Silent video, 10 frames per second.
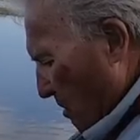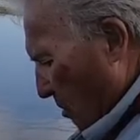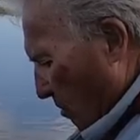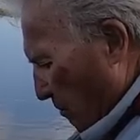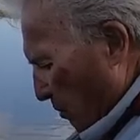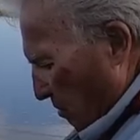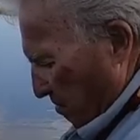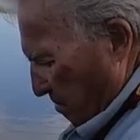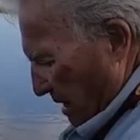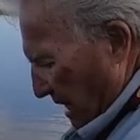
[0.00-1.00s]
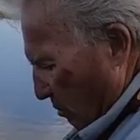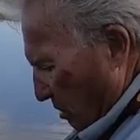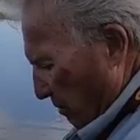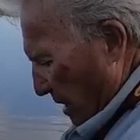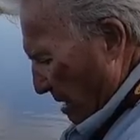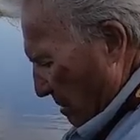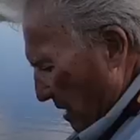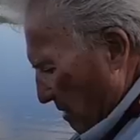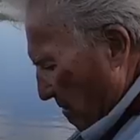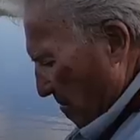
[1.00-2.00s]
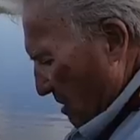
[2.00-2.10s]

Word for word: or for anywhere for that matter,